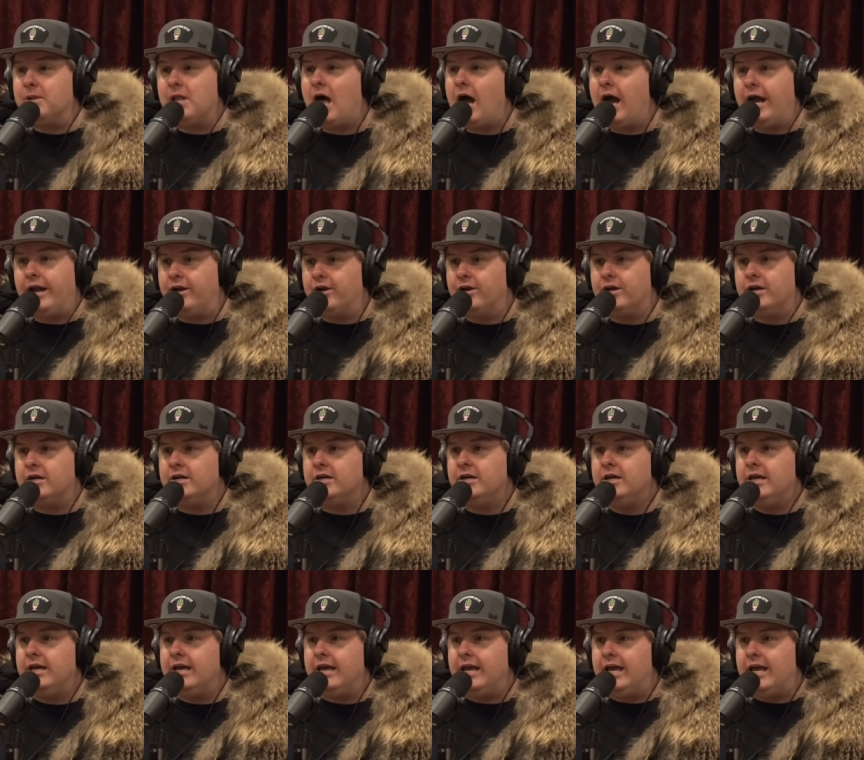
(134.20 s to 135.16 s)
liner.
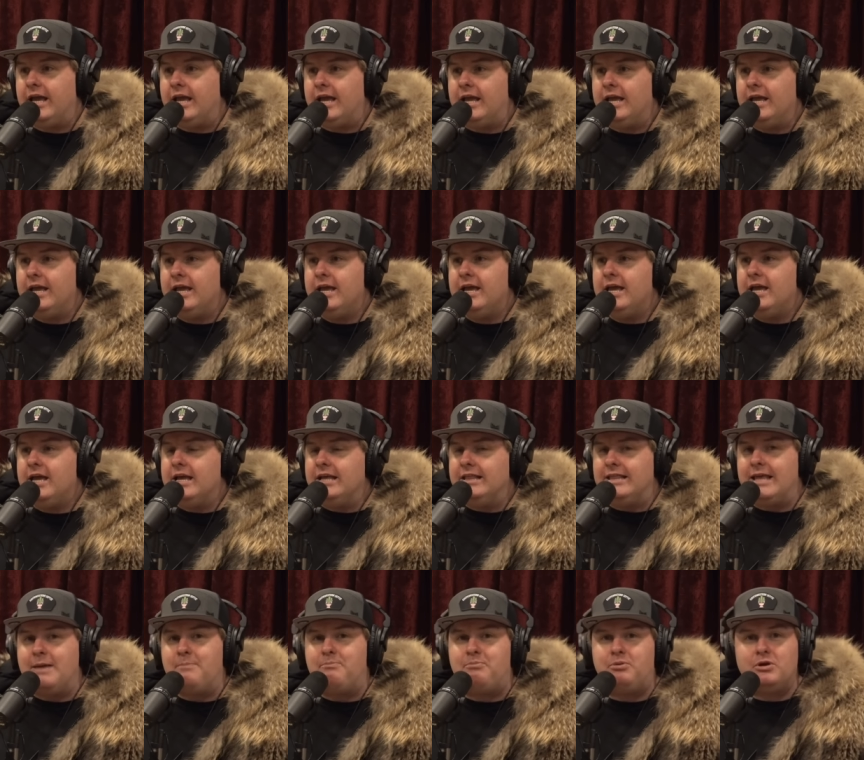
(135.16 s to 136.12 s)
Oh.
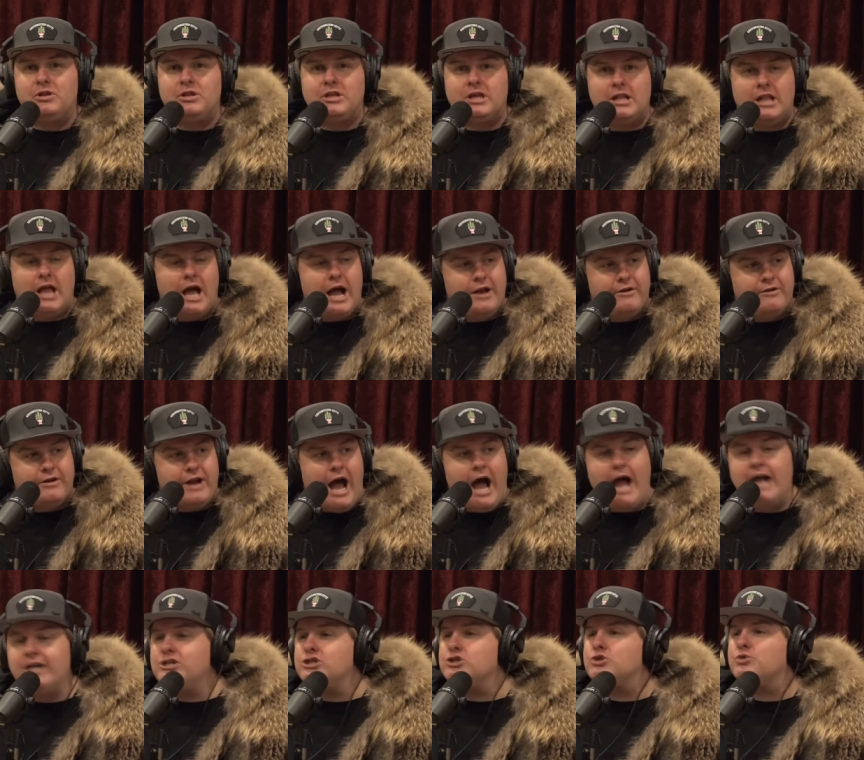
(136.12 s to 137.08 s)
They put the liner in.
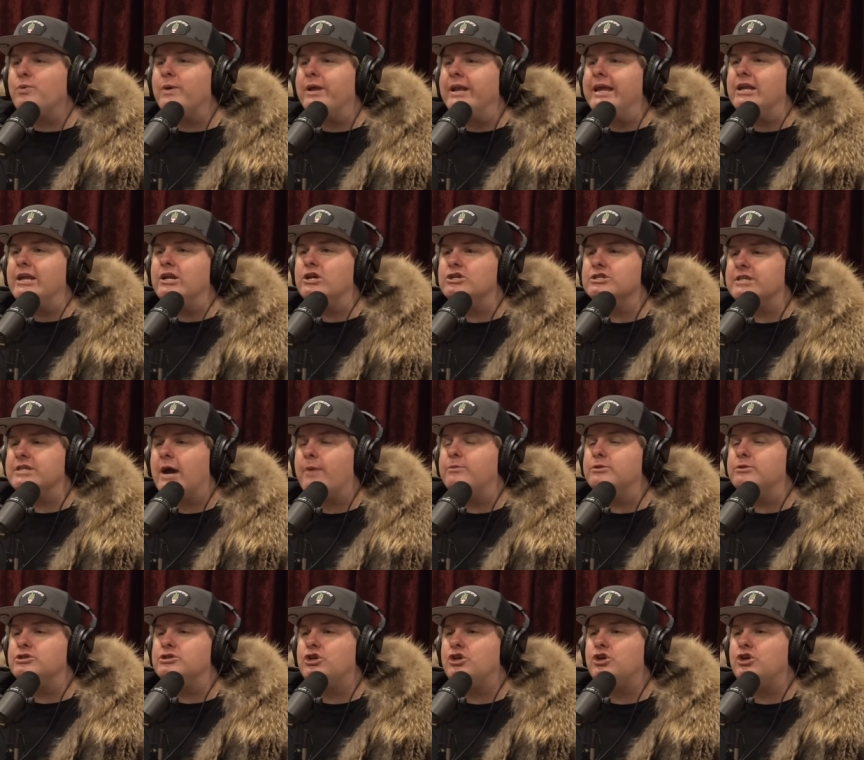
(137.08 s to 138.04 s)
I just went in because I
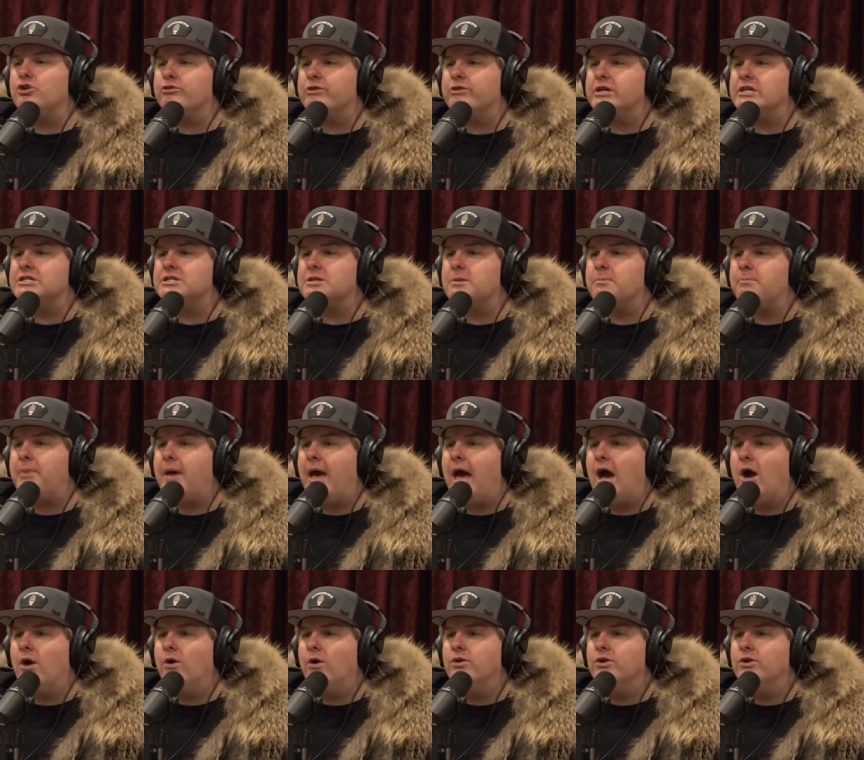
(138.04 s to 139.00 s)
was curious
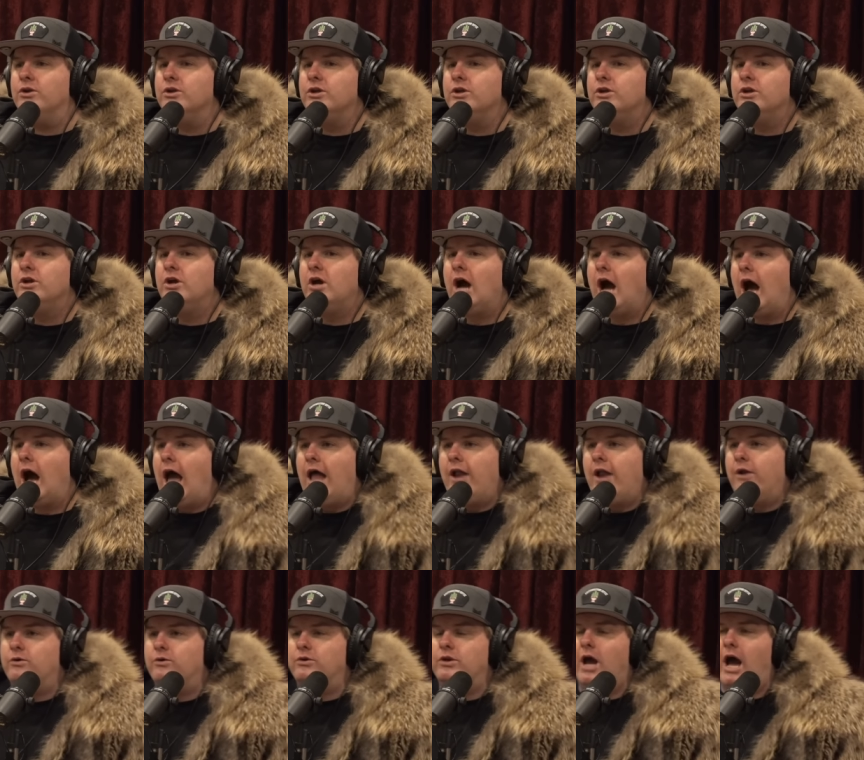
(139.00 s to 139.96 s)
about
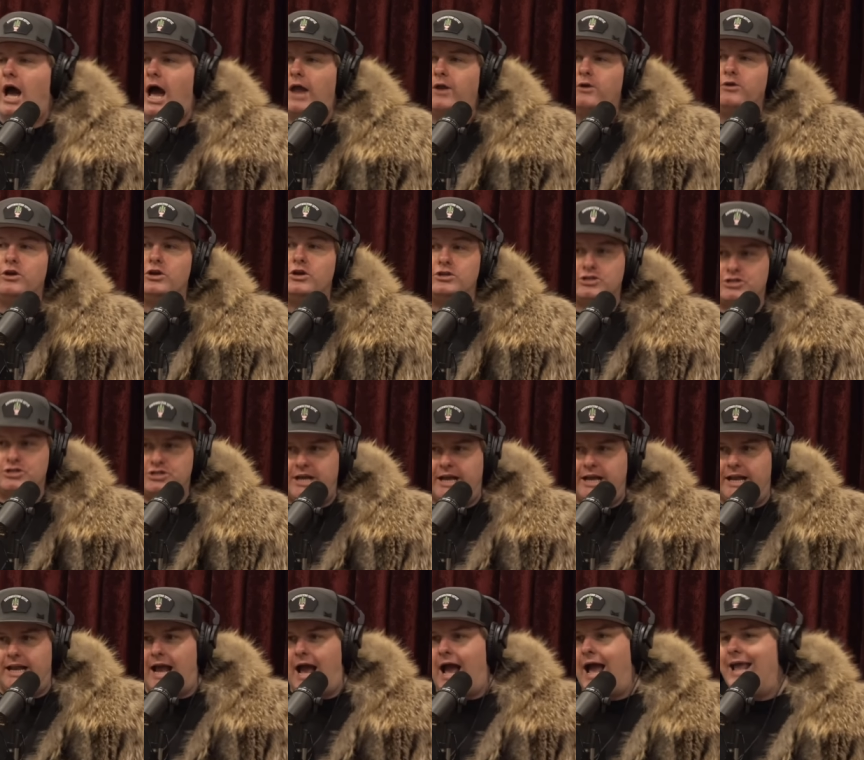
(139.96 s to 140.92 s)
I don't I don't
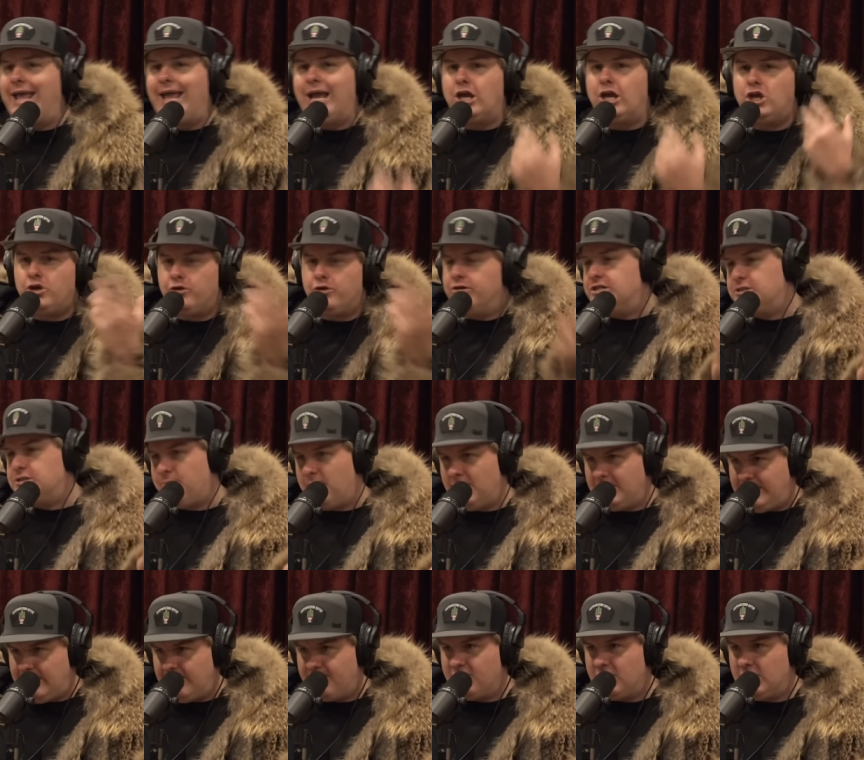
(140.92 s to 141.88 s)
understand it. I get curious
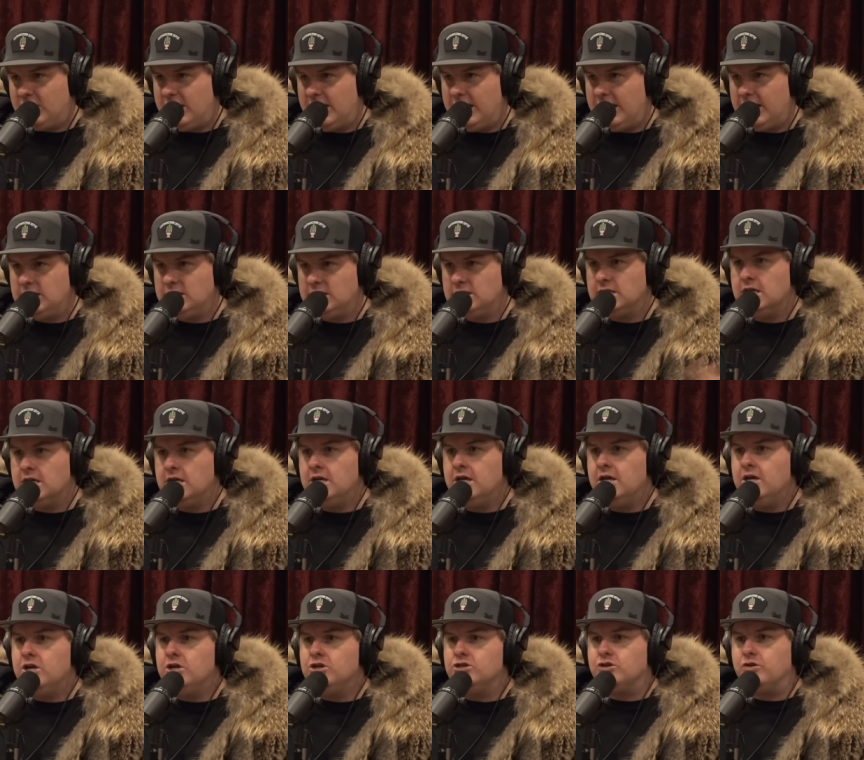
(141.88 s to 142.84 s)
about different things.
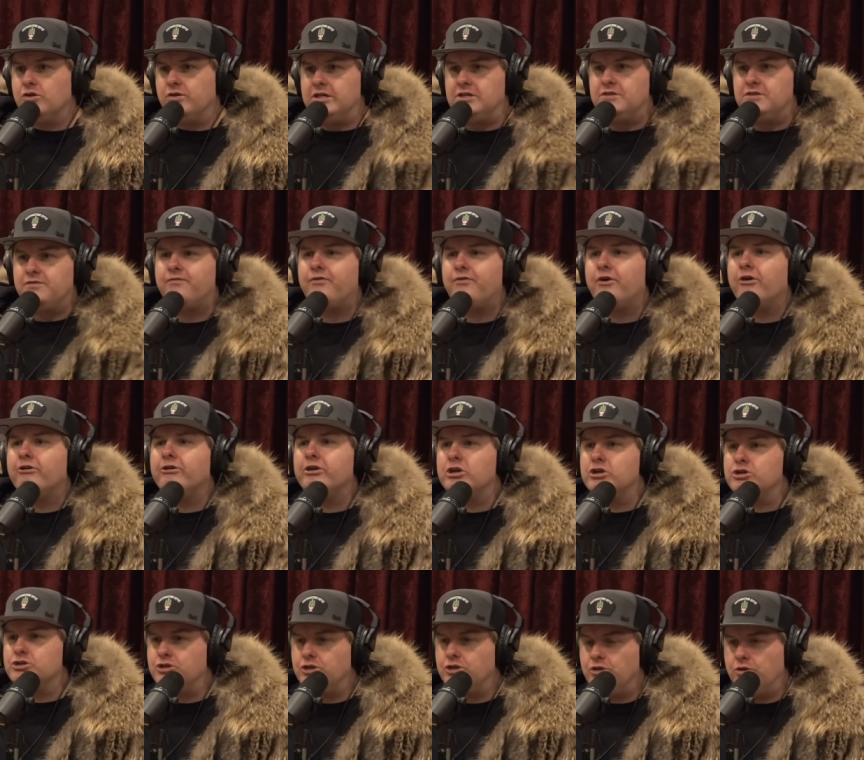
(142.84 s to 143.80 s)
So these
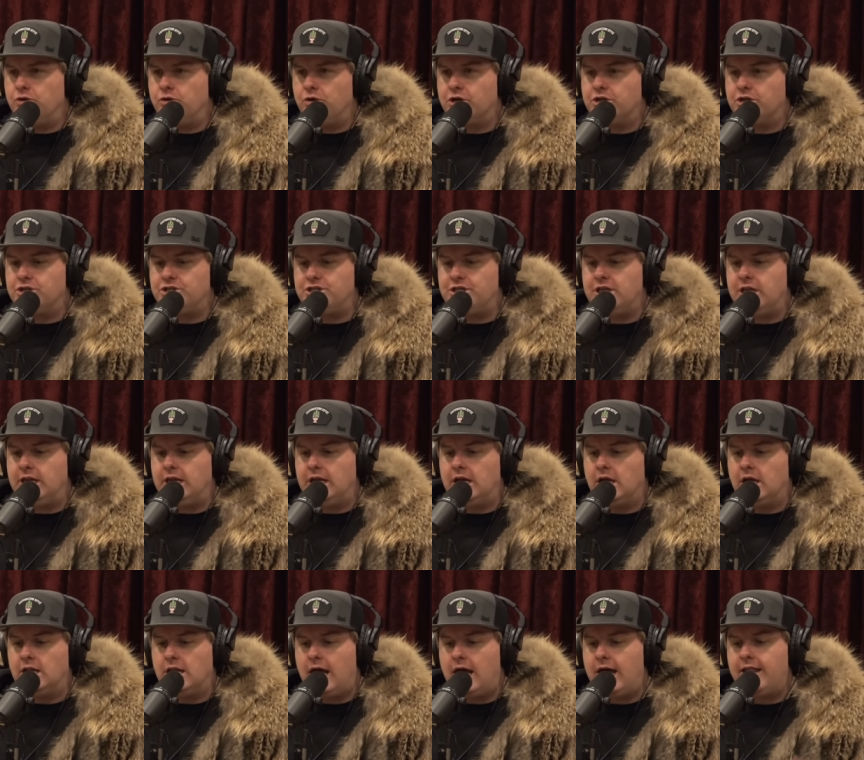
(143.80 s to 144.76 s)
furriers in New York City,
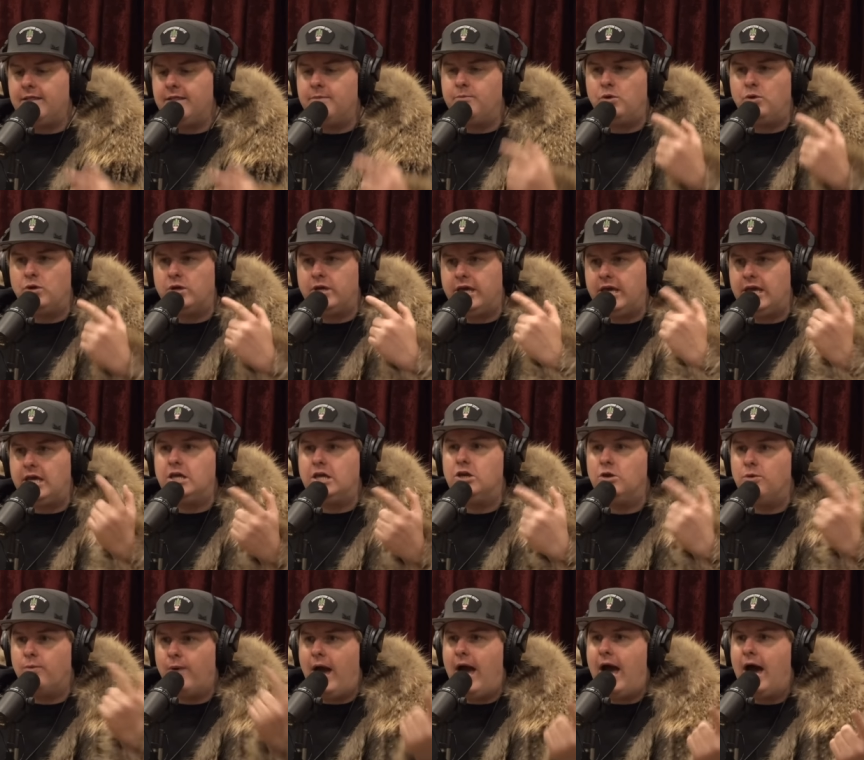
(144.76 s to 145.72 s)
a lot of them will kick
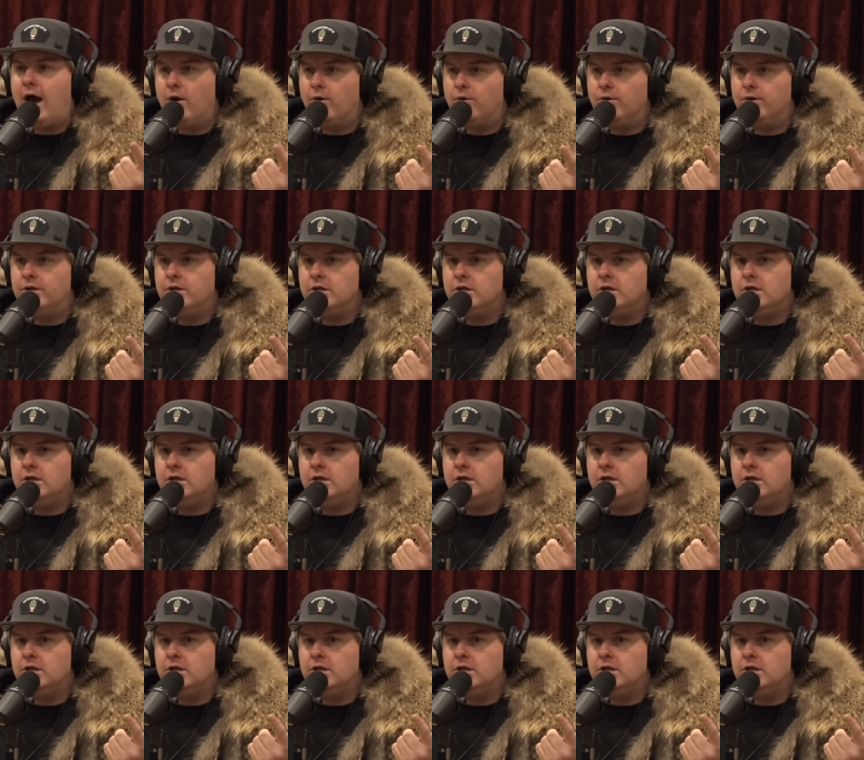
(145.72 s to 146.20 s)
you out